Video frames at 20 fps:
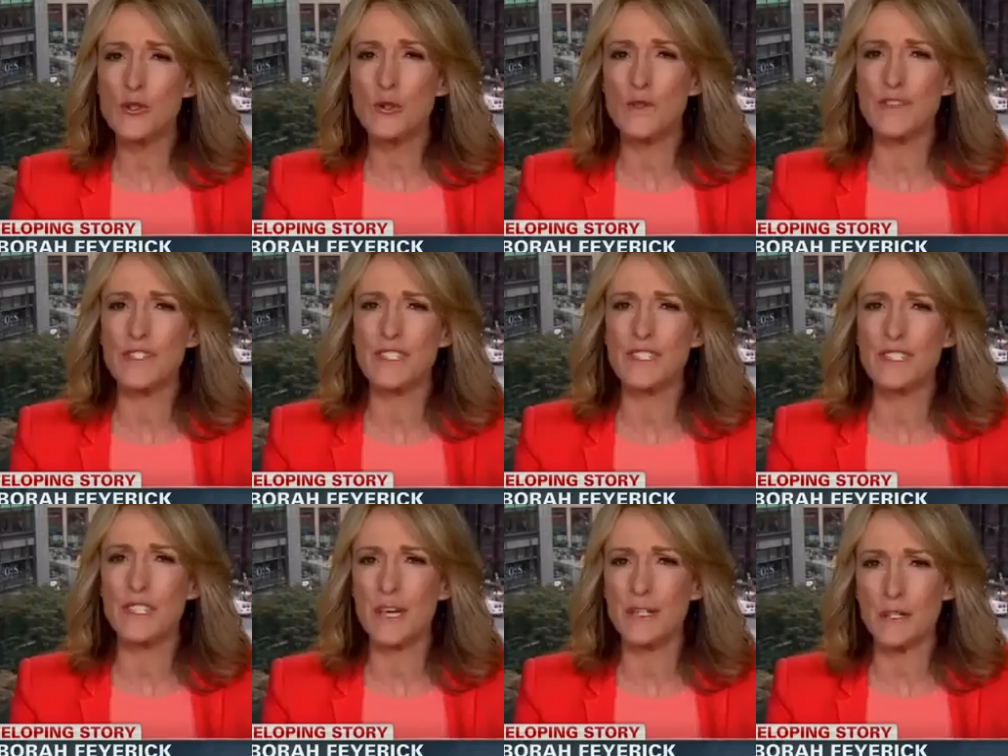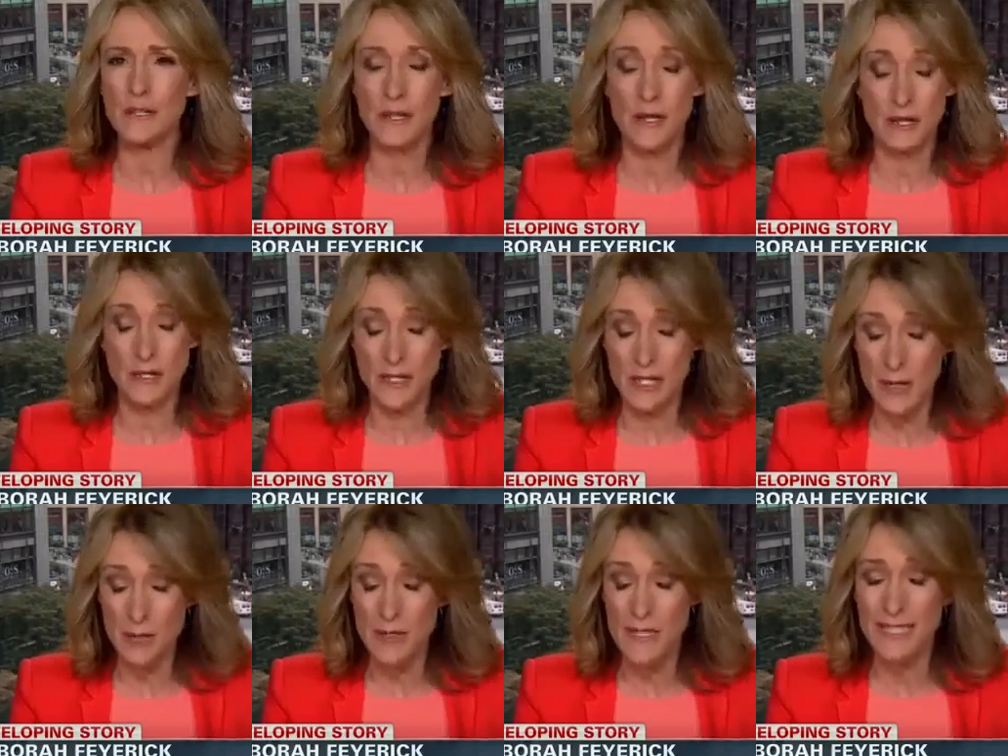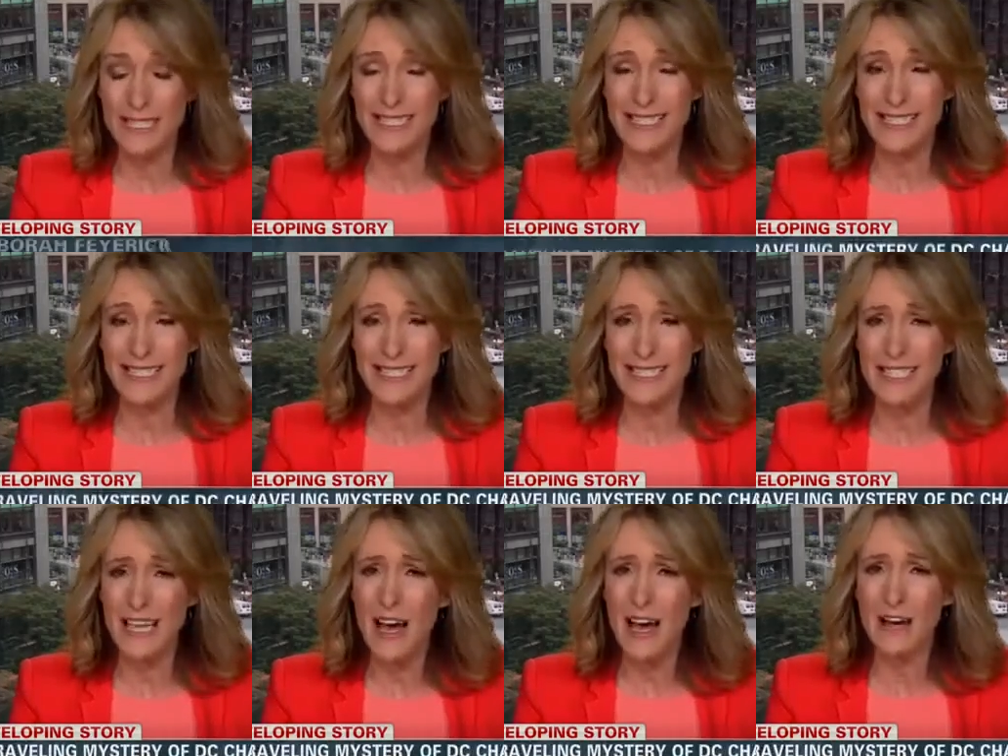sort of a substance
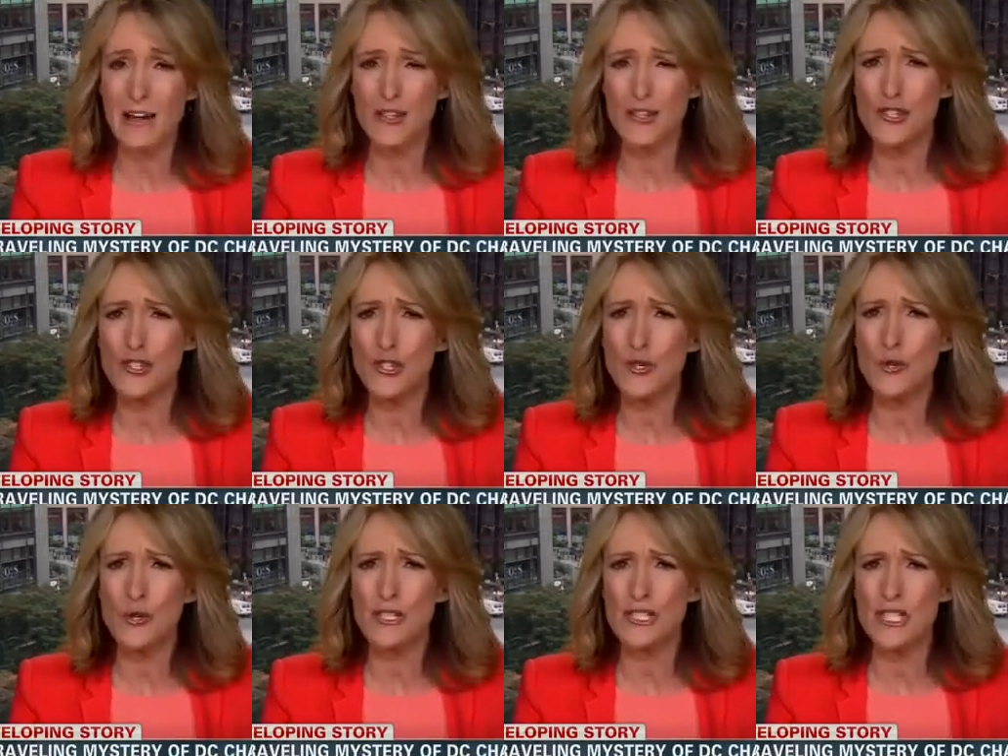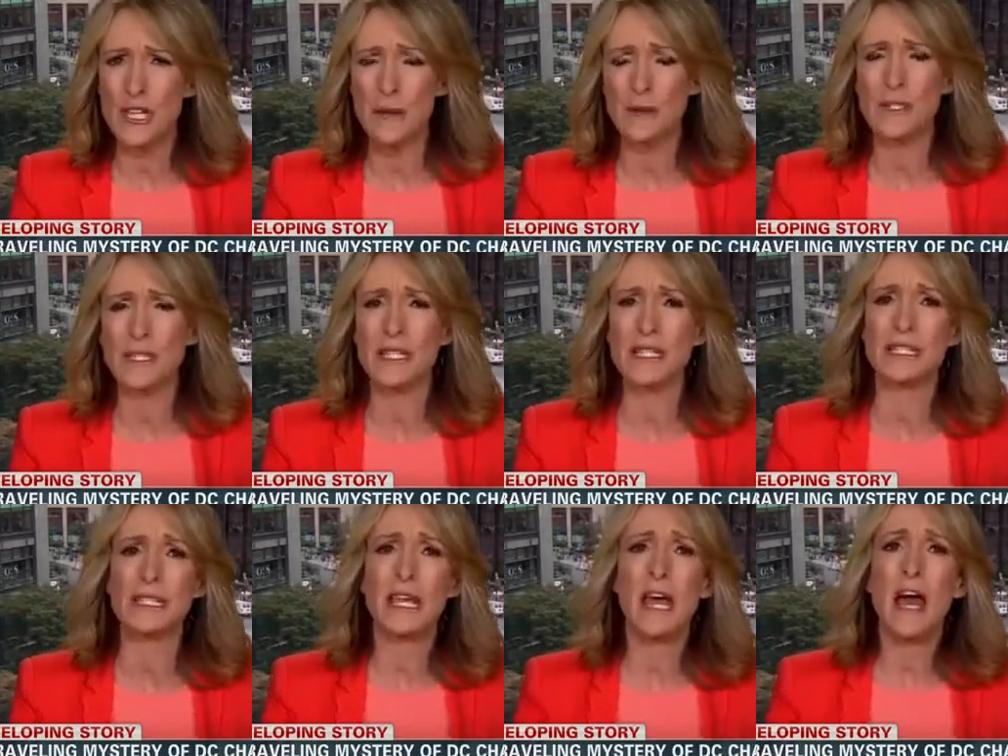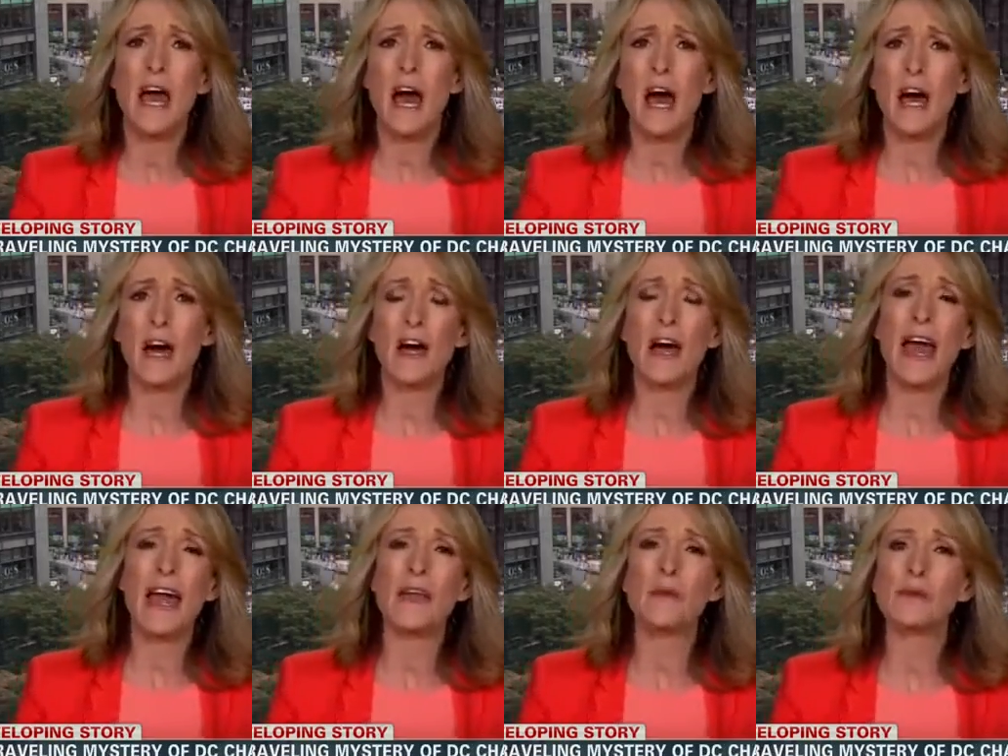inside, a sugary substance,
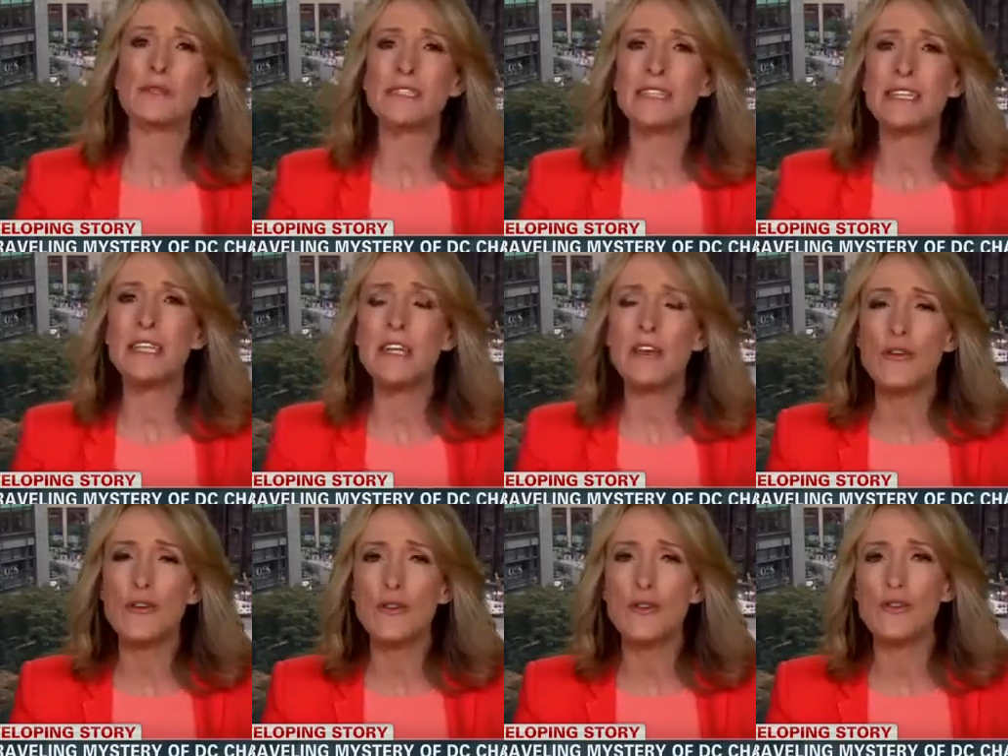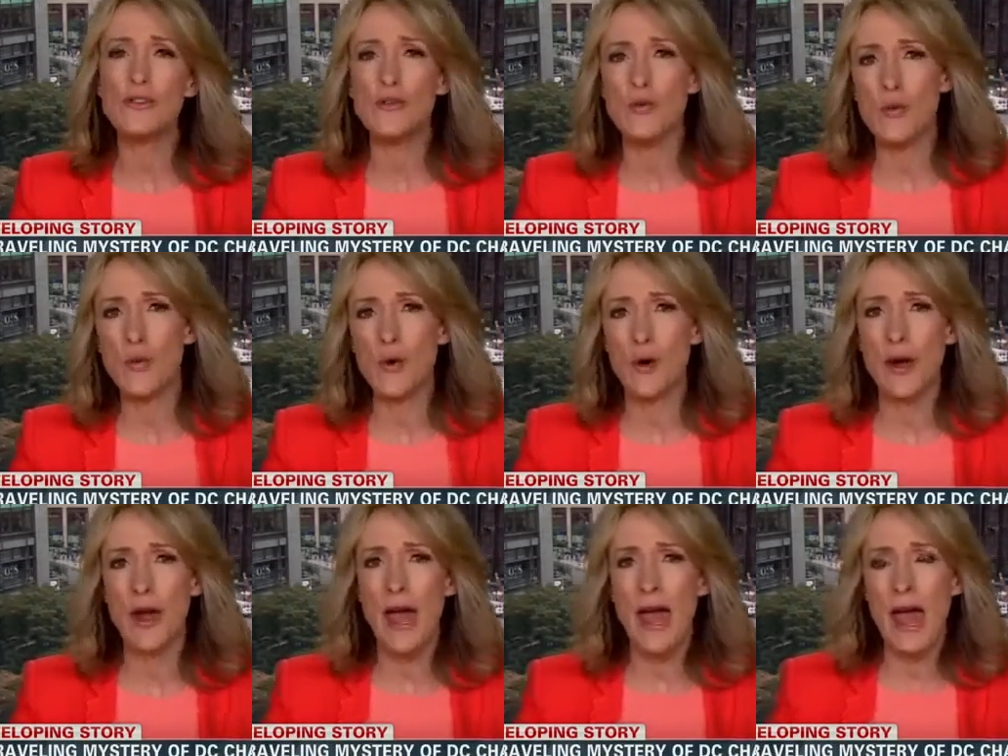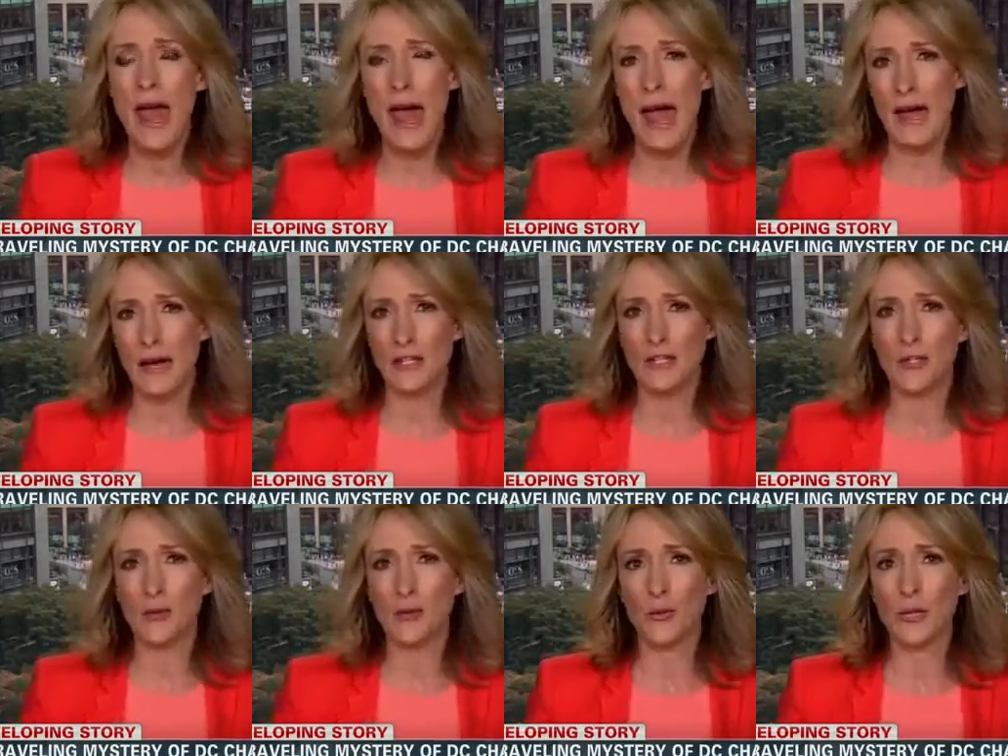and it was near the door,
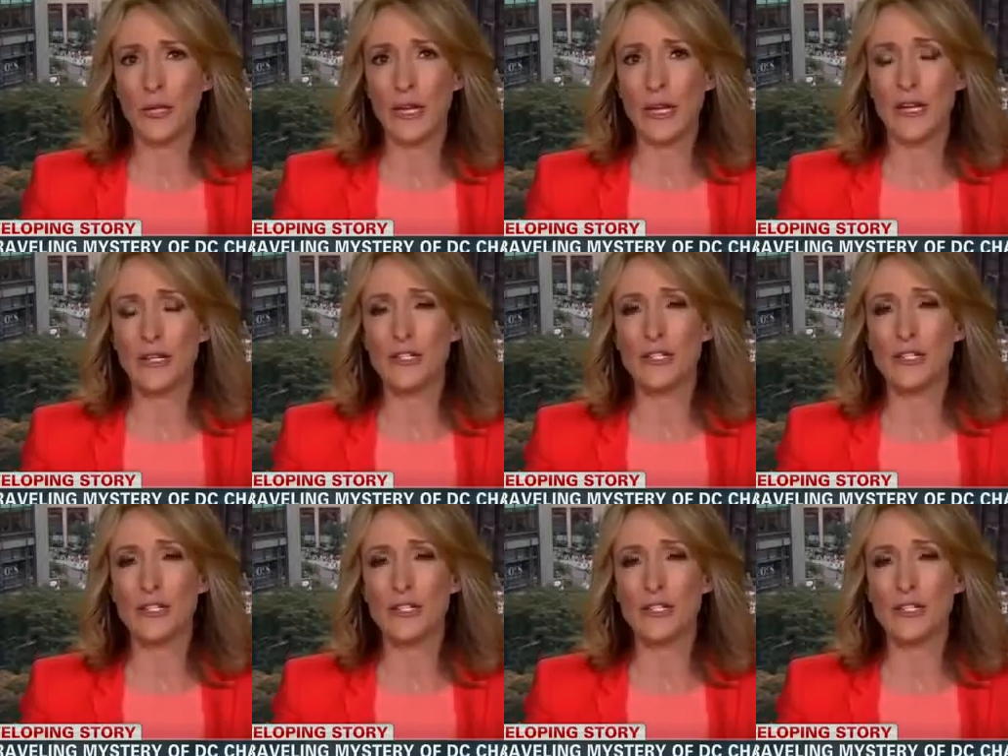actually.